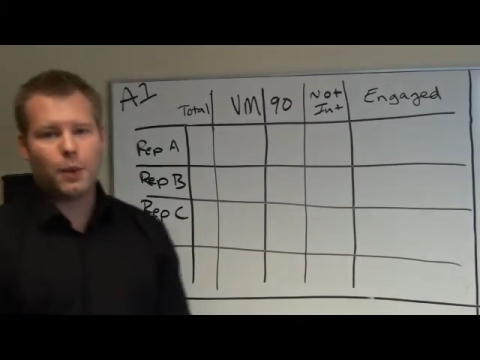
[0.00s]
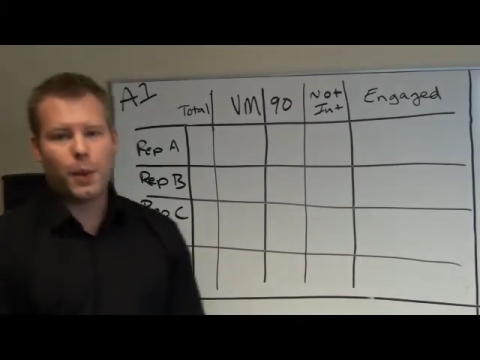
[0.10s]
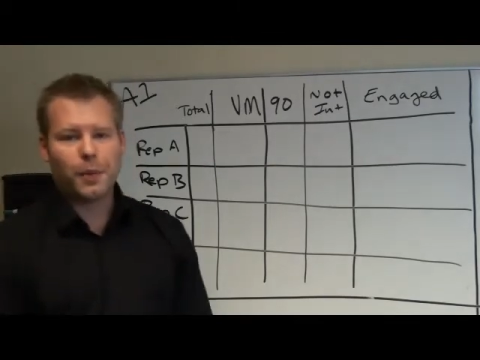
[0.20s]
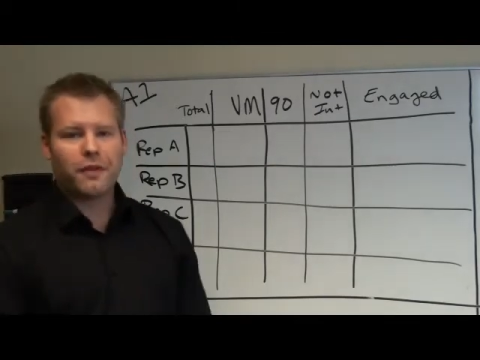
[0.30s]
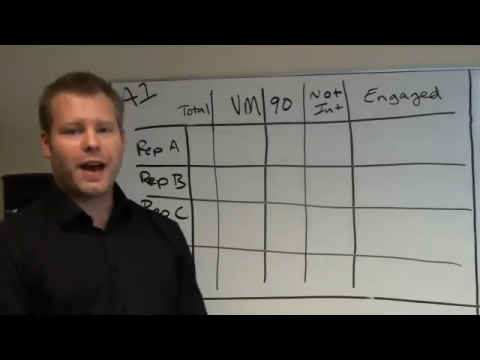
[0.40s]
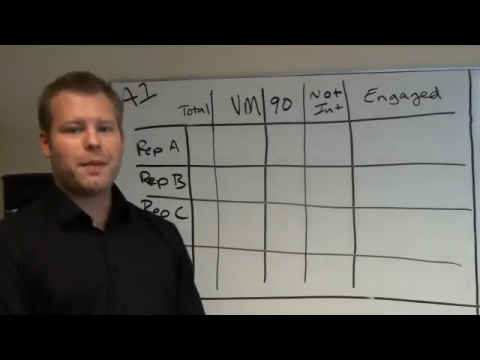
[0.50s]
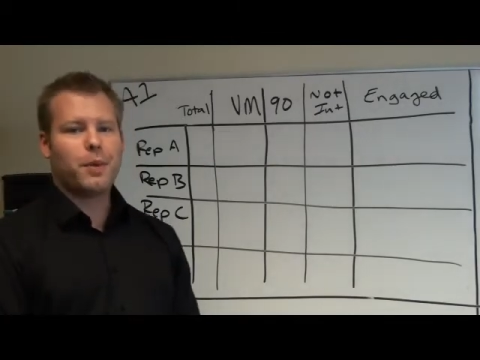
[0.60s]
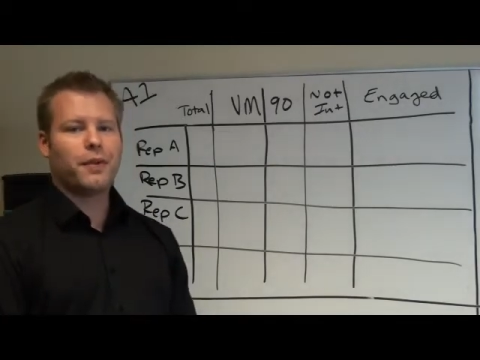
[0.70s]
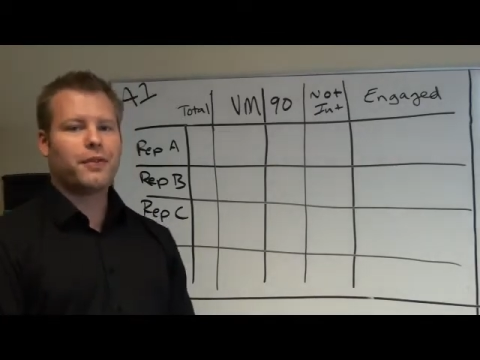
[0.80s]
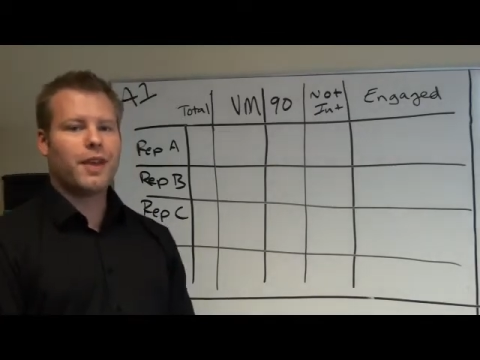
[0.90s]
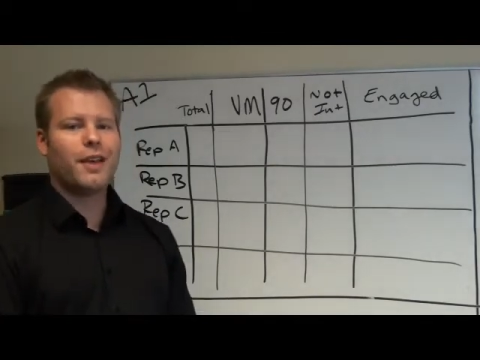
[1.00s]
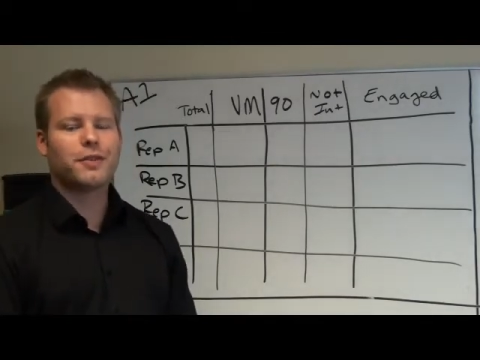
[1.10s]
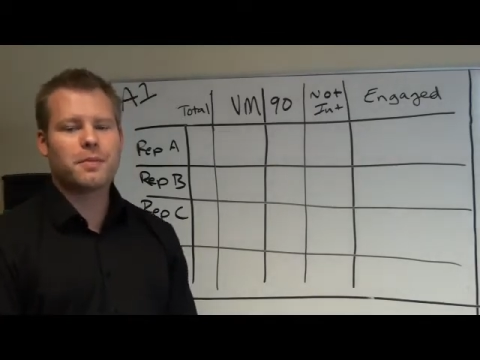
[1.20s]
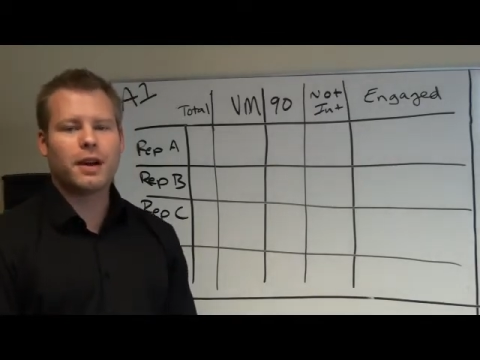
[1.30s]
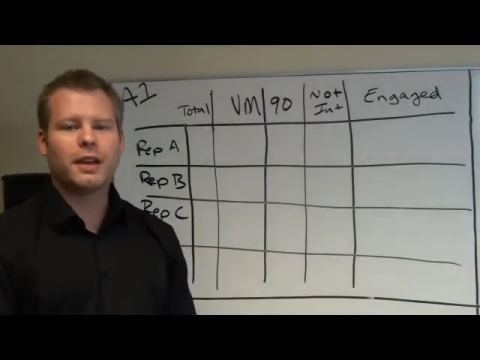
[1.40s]
We provide both sales
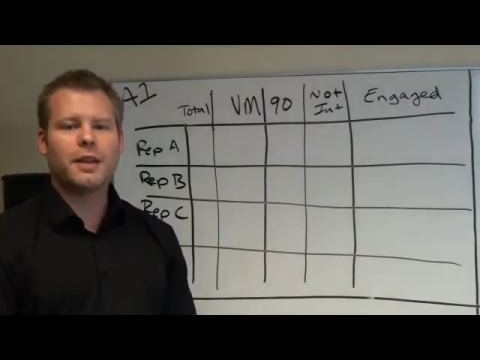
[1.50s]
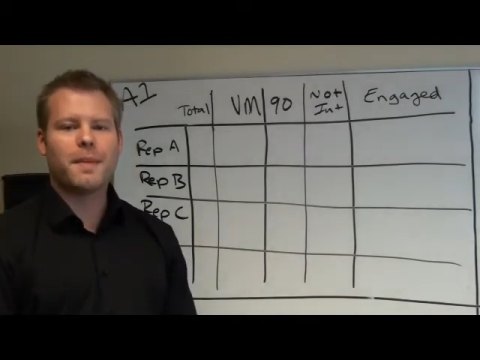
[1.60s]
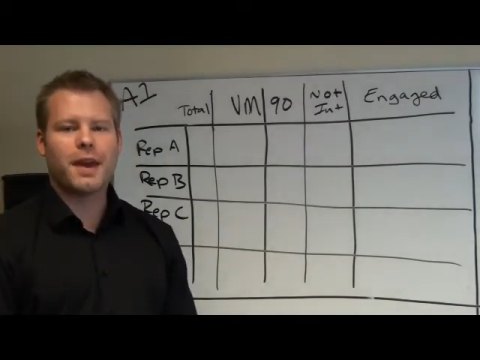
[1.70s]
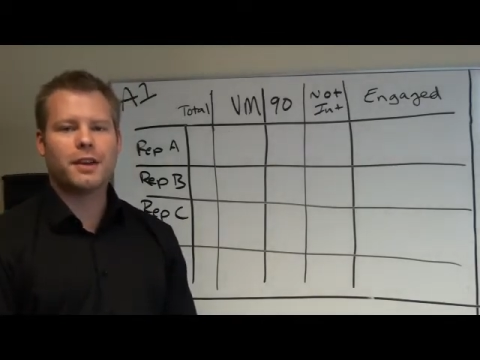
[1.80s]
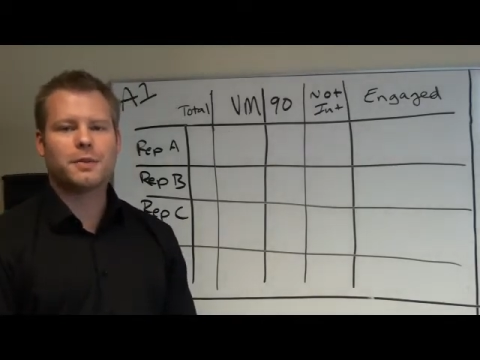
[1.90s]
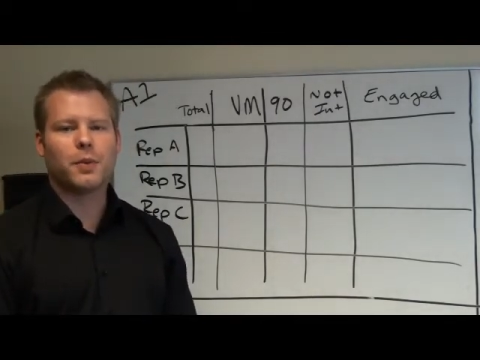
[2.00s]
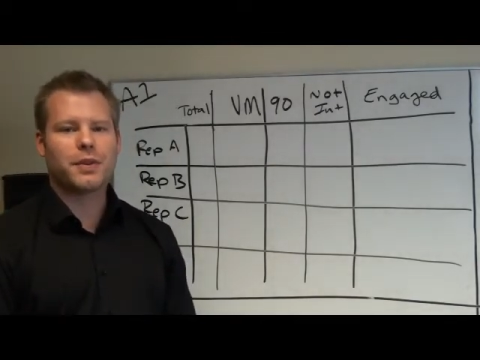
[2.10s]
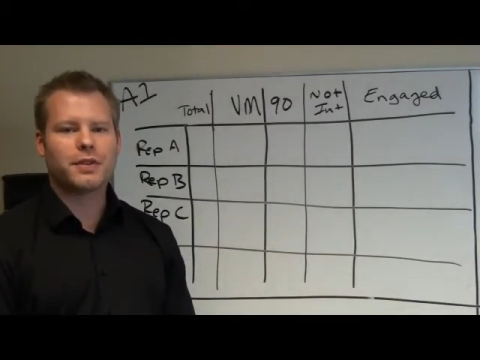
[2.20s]
and marketing management with